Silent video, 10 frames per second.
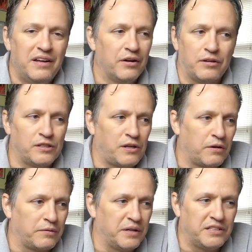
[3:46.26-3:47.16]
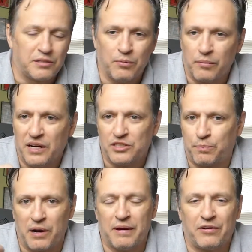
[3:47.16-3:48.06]
here, or we need some more money,
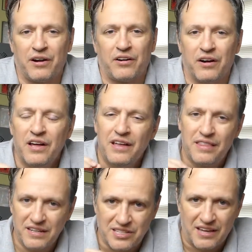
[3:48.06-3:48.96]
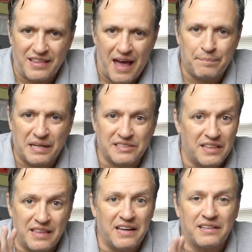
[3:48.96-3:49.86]
just put on my credit card. Things like that, because
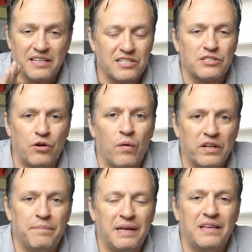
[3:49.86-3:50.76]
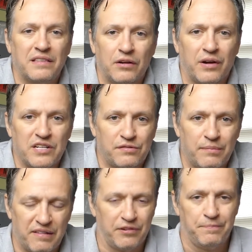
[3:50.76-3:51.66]
they think this is going to be the greatest
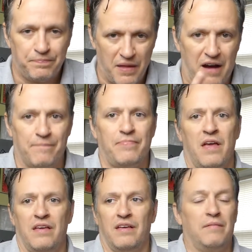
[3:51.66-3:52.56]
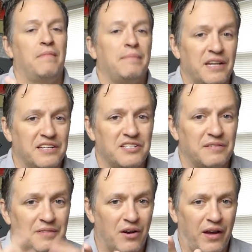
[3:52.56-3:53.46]
film ever. Yeah, maybe it is,
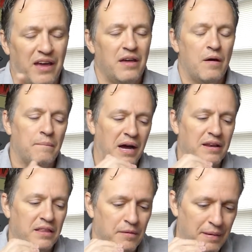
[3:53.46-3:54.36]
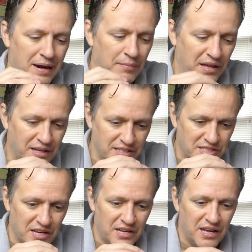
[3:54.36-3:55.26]
okay? But the bottom line
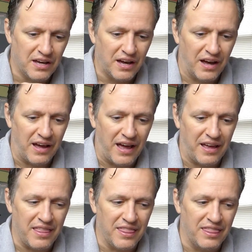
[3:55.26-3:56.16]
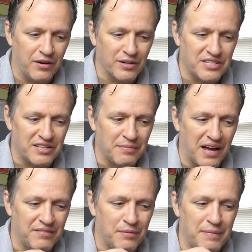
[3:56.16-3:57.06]
is, there is some
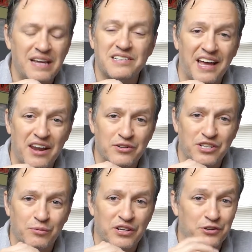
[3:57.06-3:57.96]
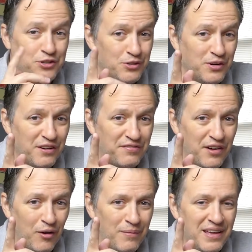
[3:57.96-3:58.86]
kind of amazing energy when you're shooting a
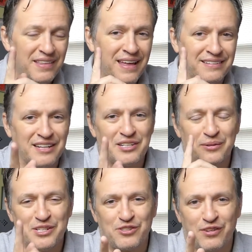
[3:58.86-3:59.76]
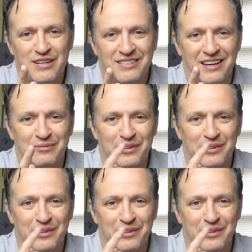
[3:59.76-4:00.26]
film that doesn't always translate